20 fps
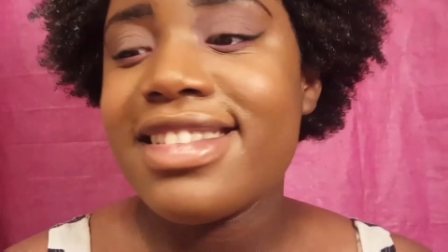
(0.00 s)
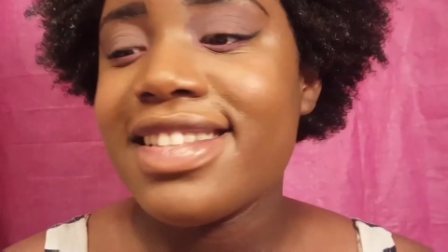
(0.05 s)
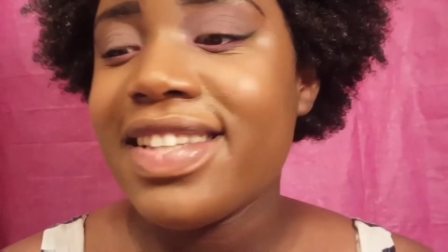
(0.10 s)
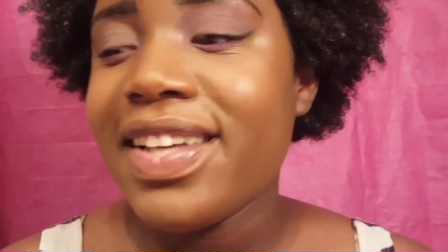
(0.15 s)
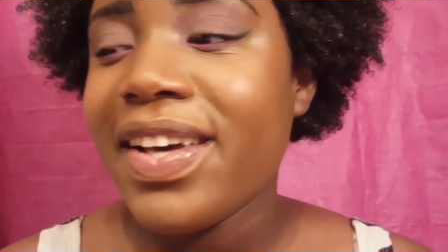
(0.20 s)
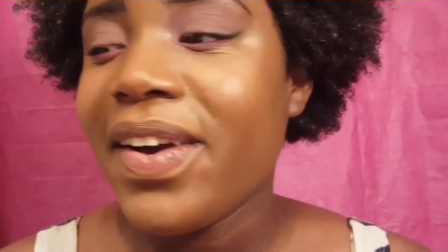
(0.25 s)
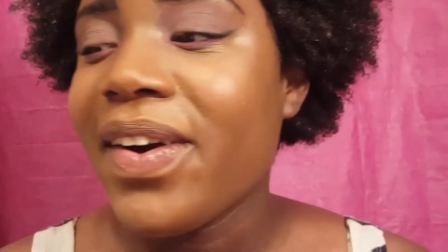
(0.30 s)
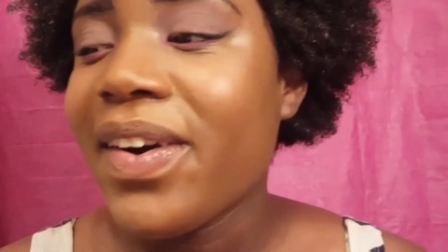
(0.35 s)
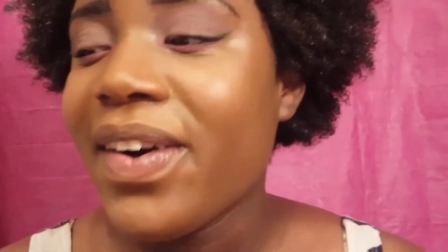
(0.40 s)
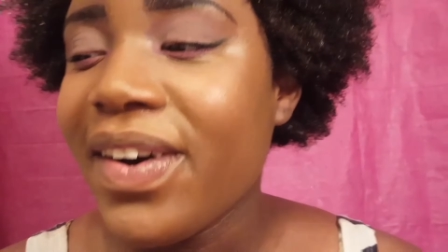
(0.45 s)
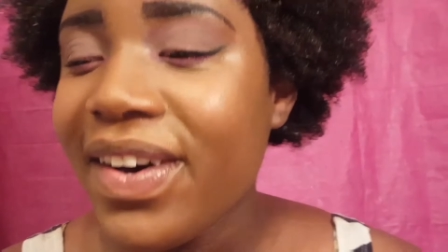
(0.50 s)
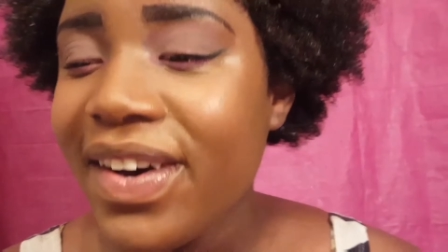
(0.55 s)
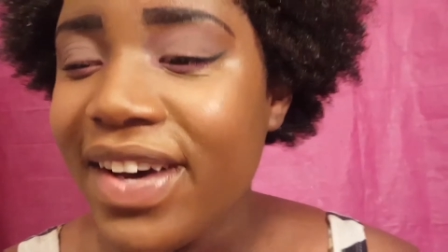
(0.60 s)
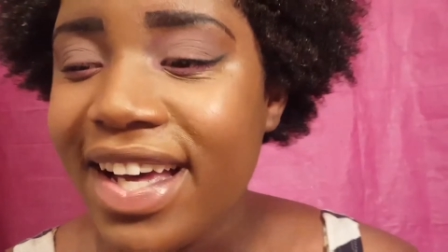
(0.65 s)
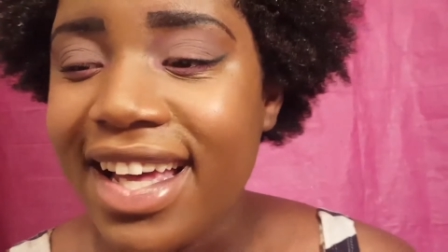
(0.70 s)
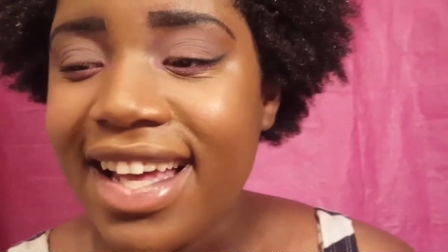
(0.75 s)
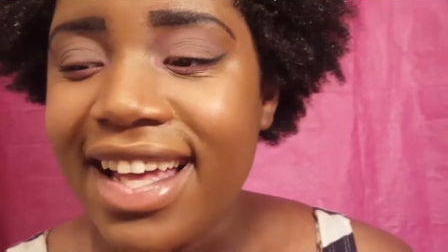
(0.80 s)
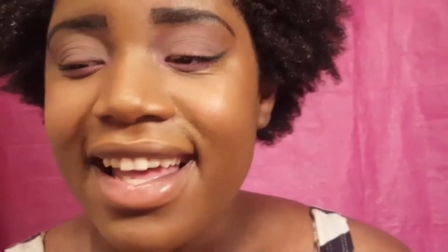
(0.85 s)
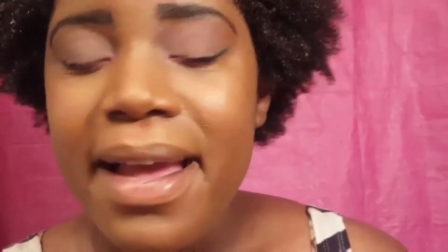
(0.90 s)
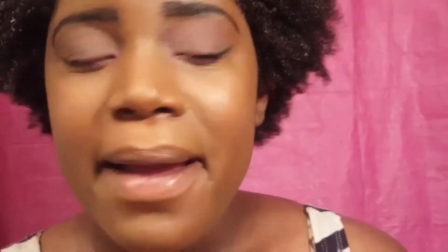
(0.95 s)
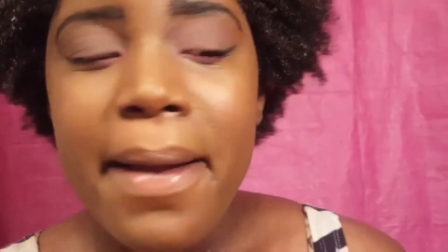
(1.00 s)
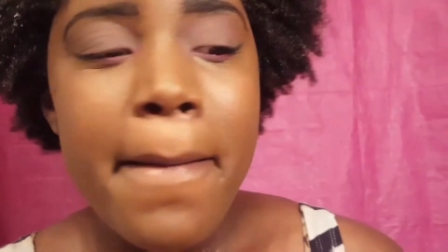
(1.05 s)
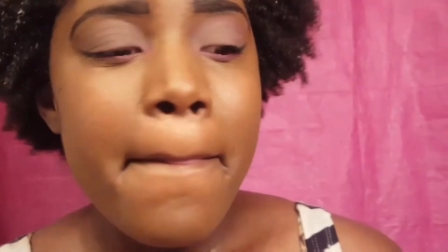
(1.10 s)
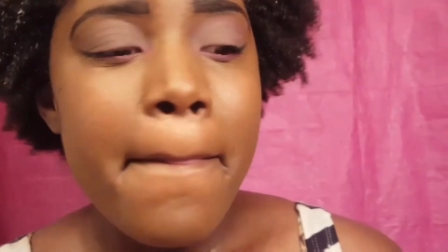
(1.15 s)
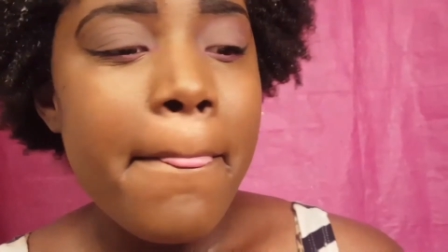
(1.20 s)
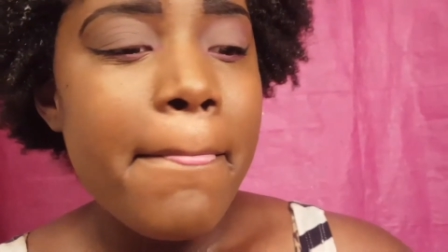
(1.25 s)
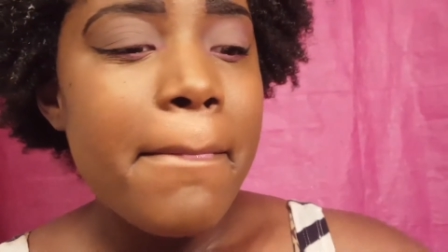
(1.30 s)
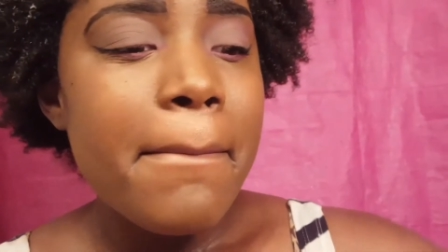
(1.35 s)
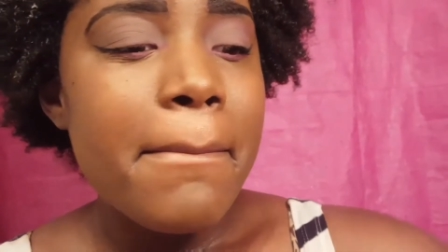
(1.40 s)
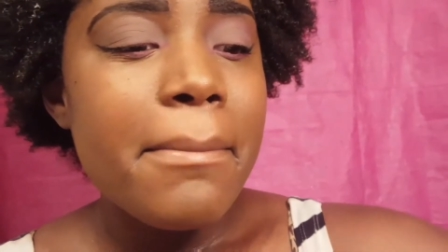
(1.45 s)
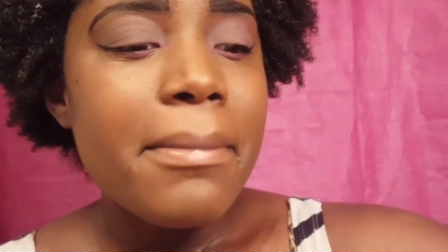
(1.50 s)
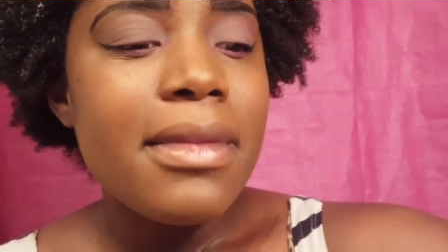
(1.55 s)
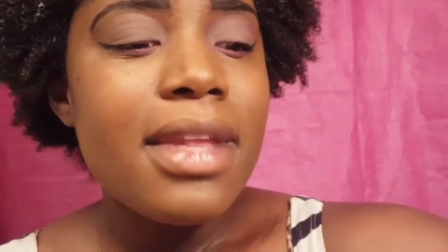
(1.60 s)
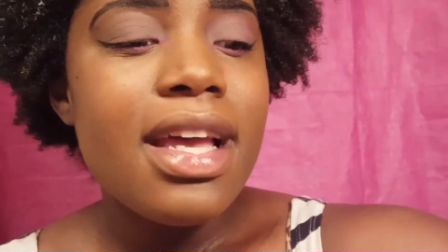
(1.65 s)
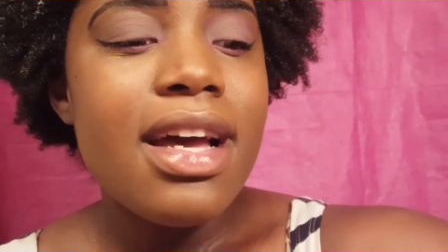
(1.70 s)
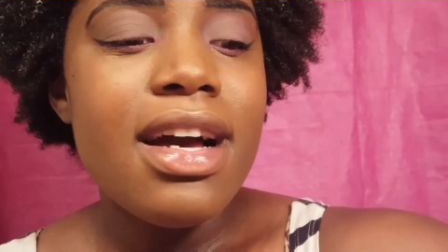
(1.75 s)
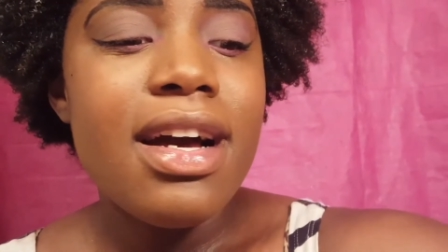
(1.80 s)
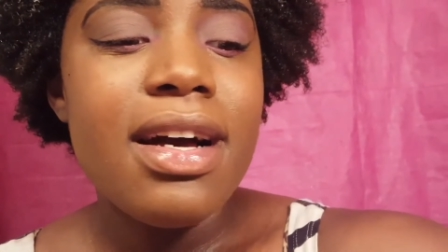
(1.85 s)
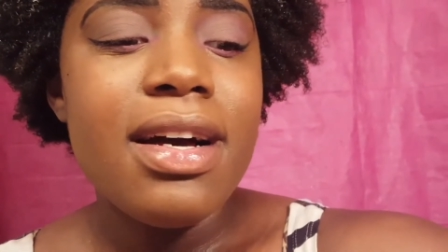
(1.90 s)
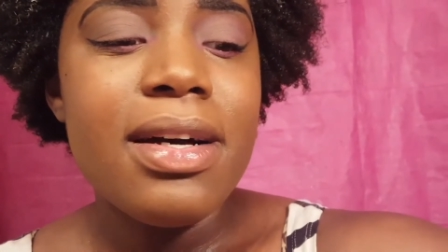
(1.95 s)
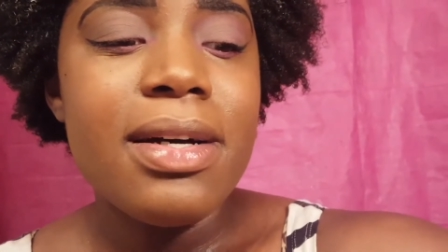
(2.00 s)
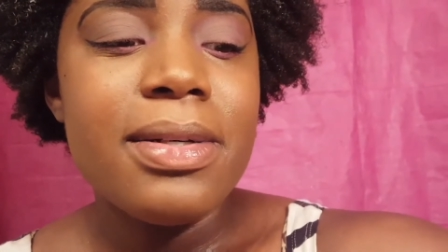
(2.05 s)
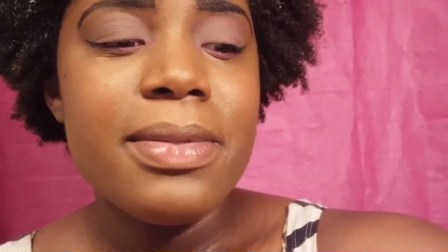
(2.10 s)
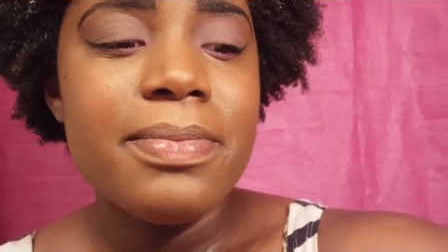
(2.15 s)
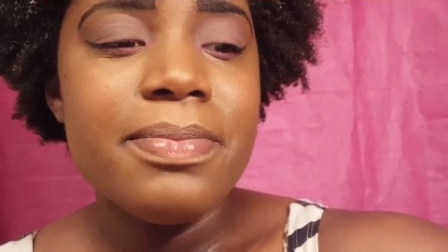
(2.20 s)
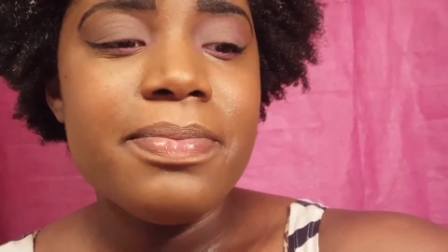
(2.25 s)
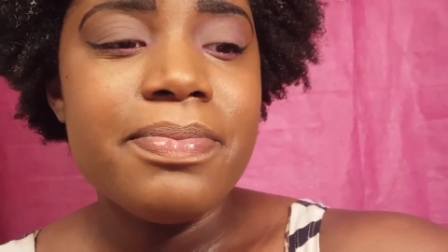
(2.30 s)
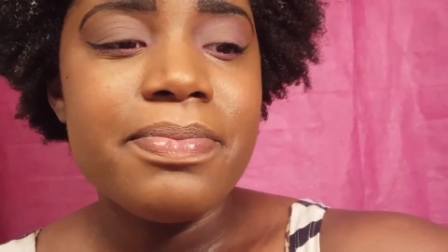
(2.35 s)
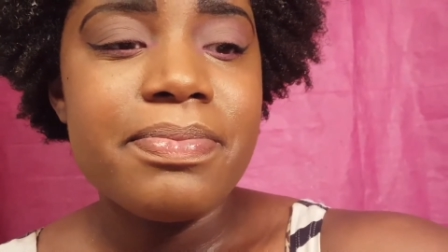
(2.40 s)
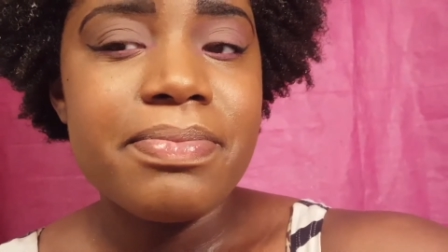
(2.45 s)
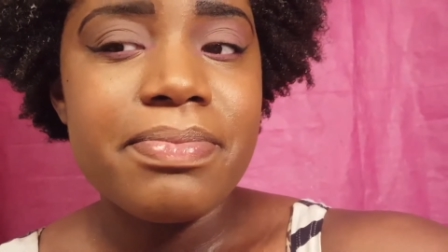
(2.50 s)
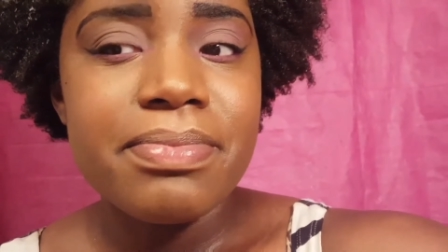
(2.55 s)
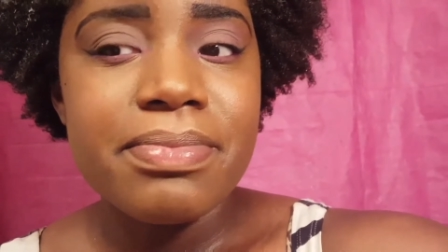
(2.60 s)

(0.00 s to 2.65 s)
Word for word: So, um,